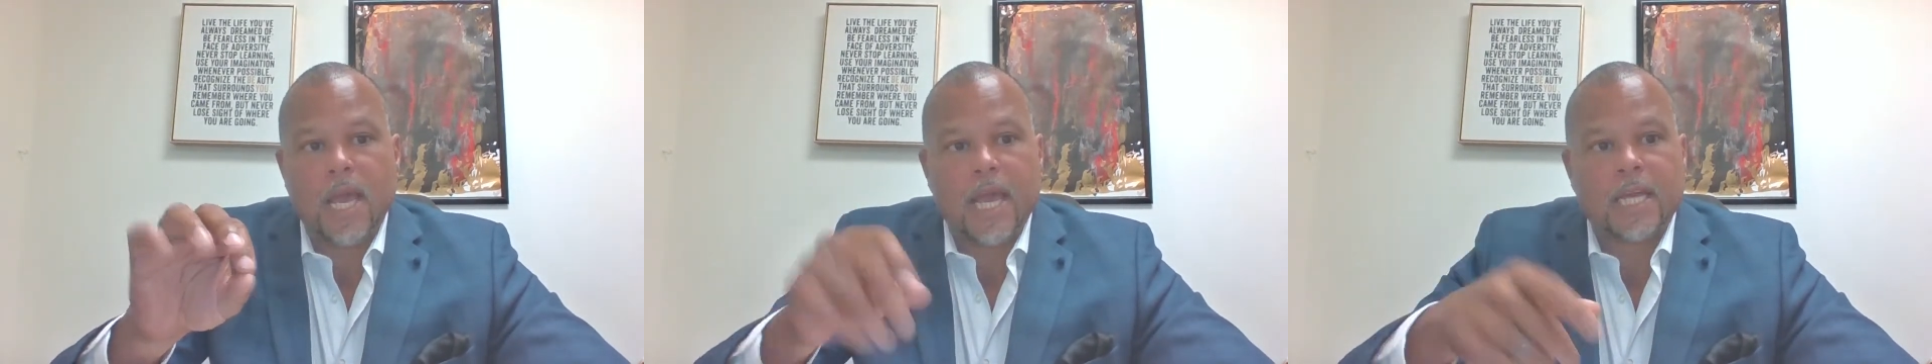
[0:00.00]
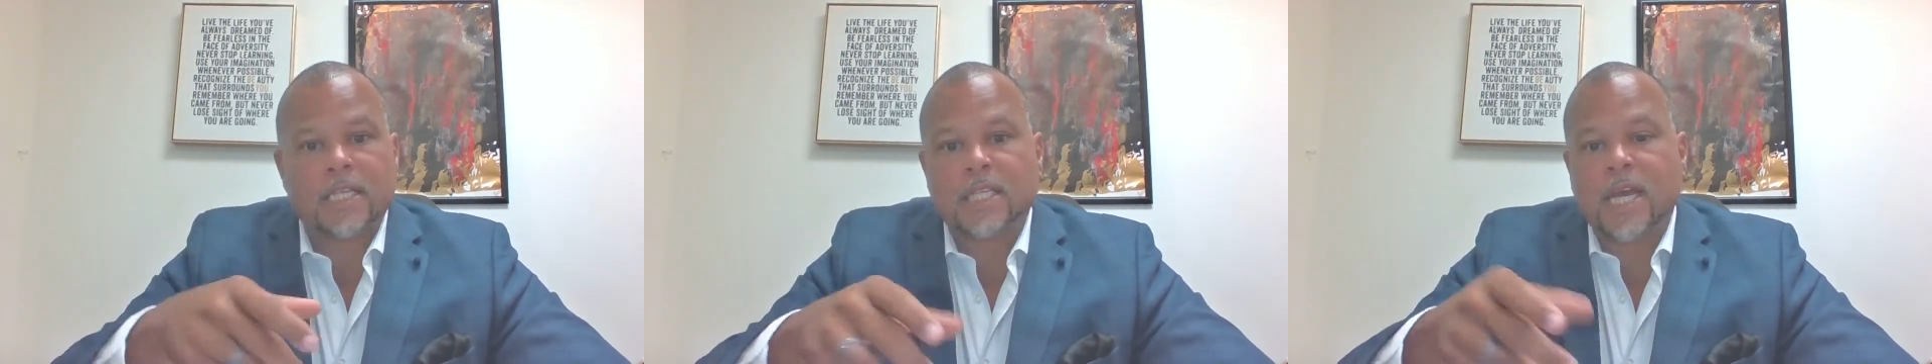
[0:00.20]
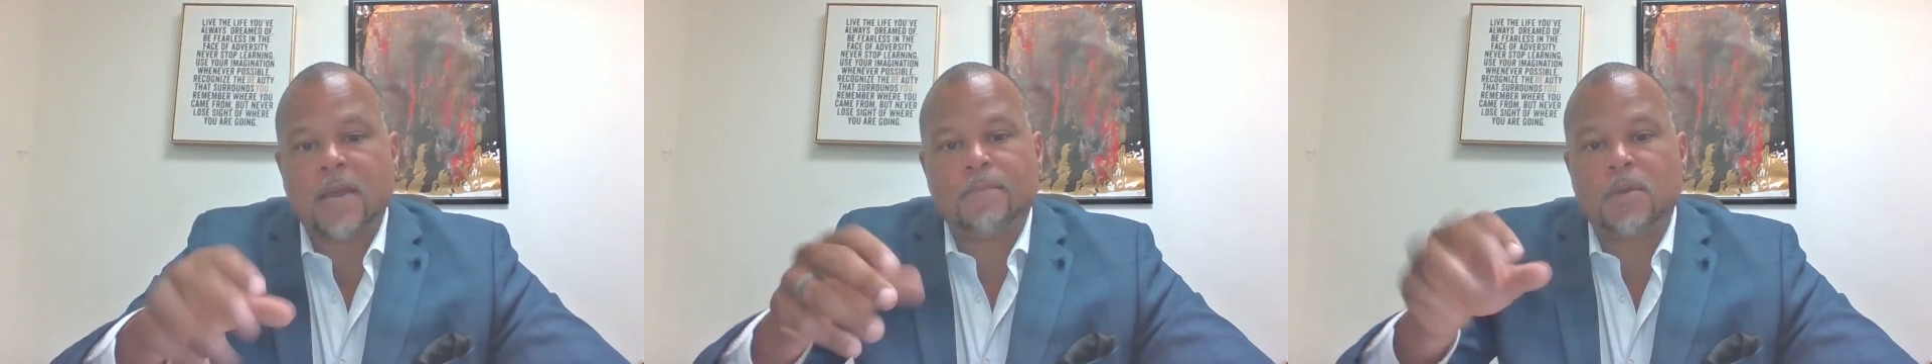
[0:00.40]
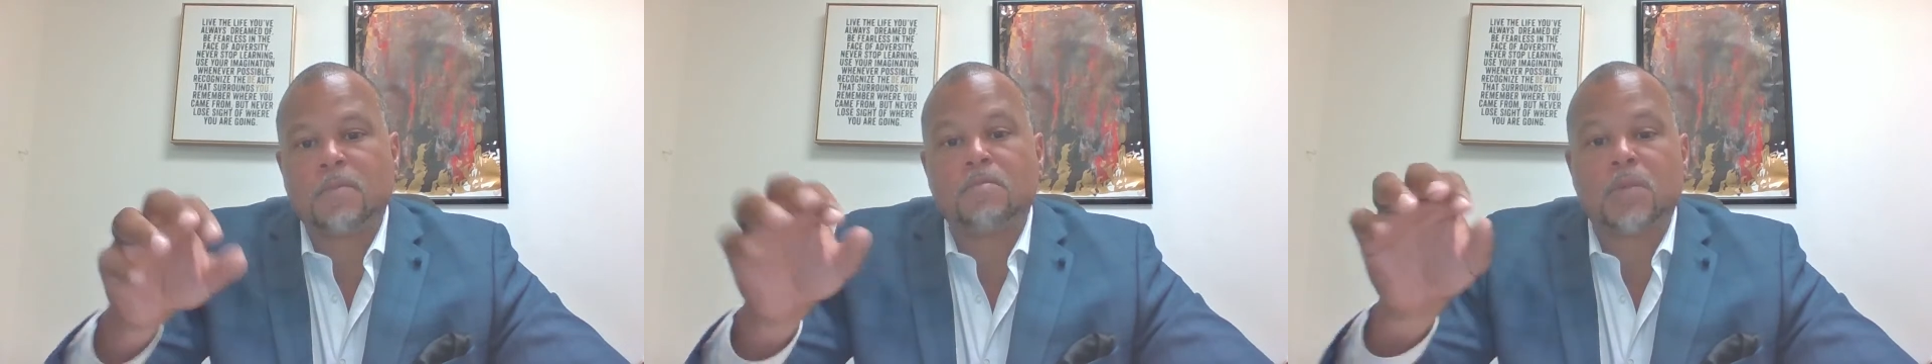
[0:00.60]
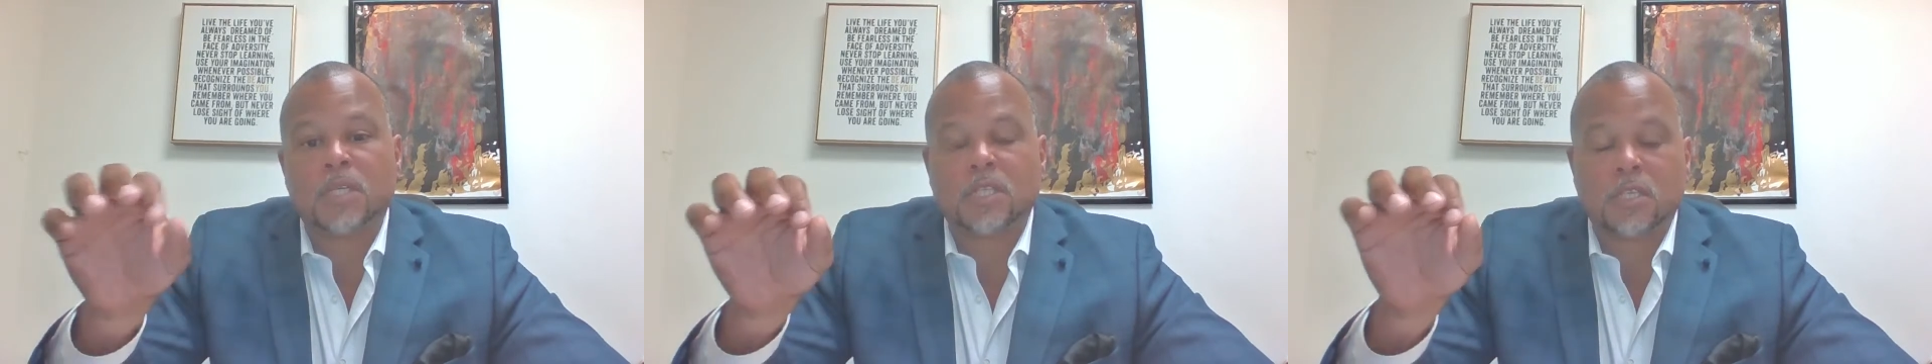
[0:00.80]
and type in
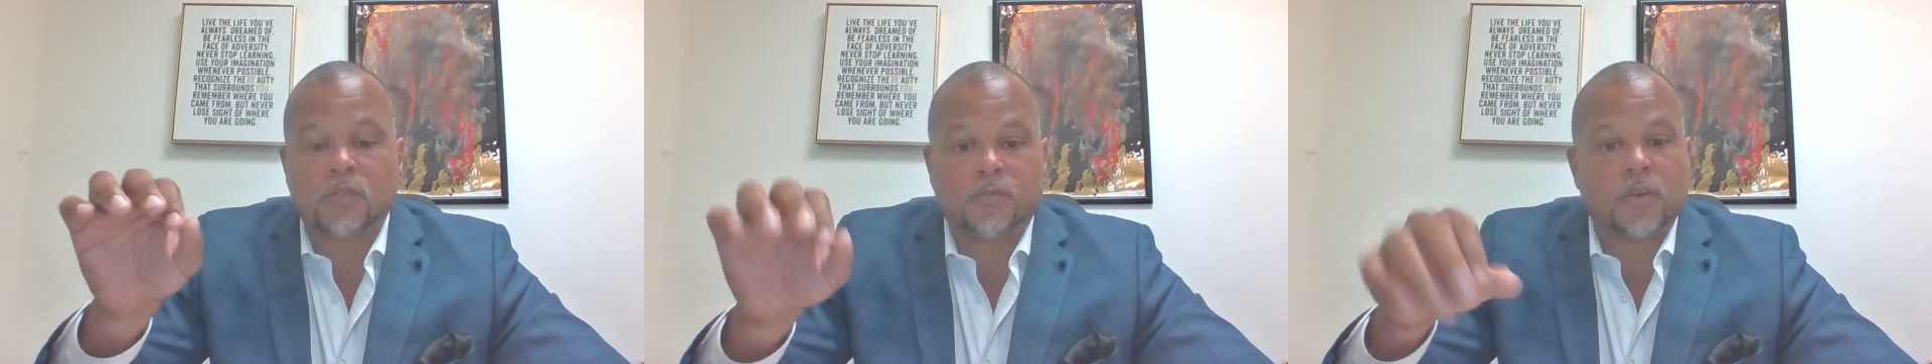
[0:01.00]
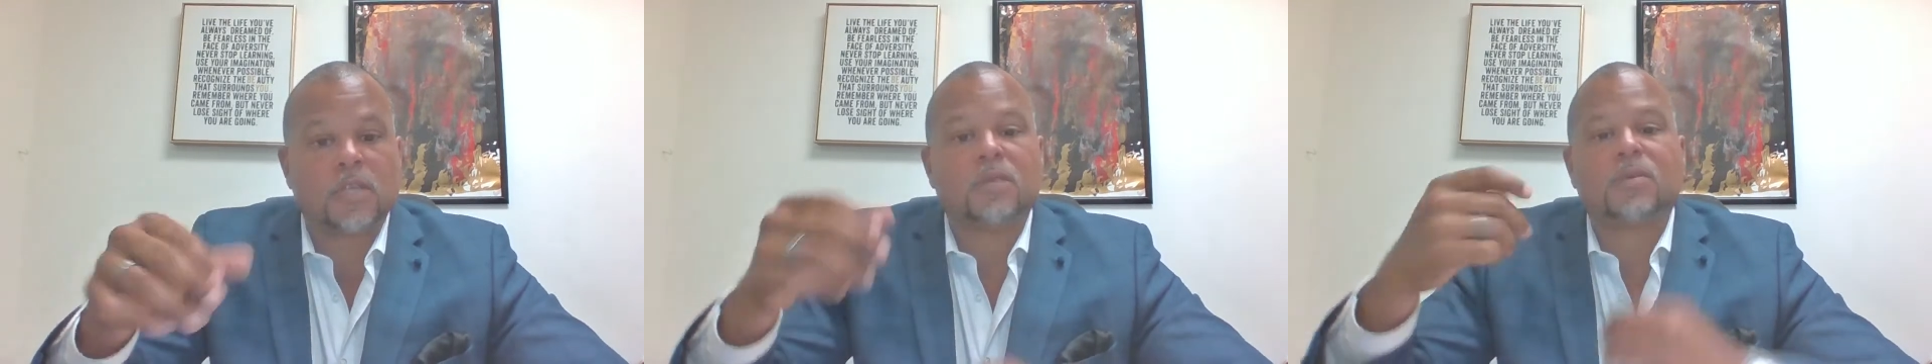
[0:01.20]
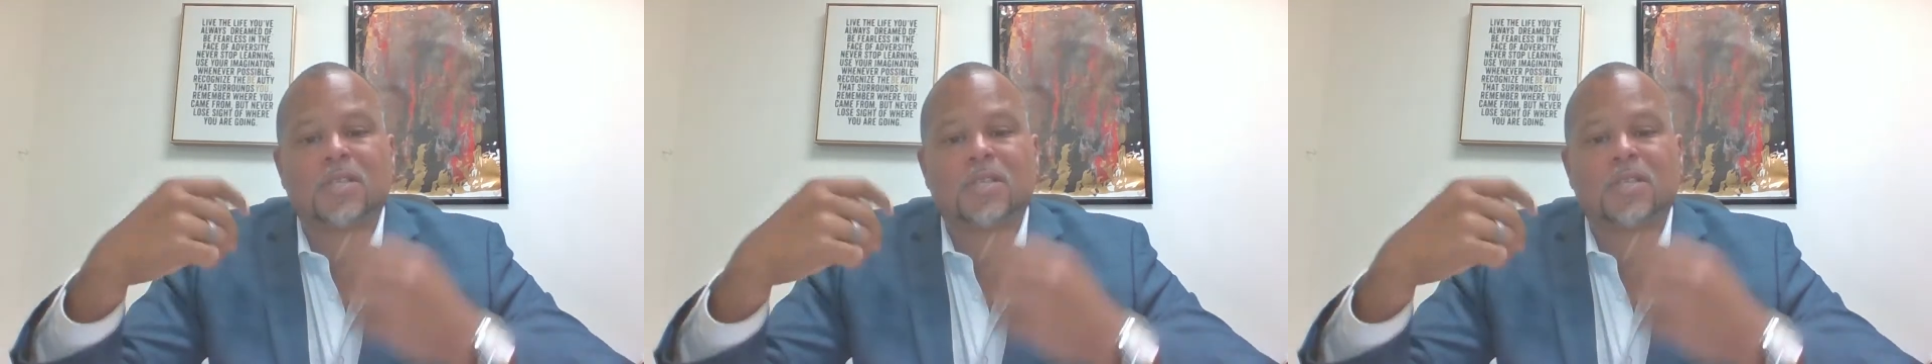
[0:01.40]
business funding,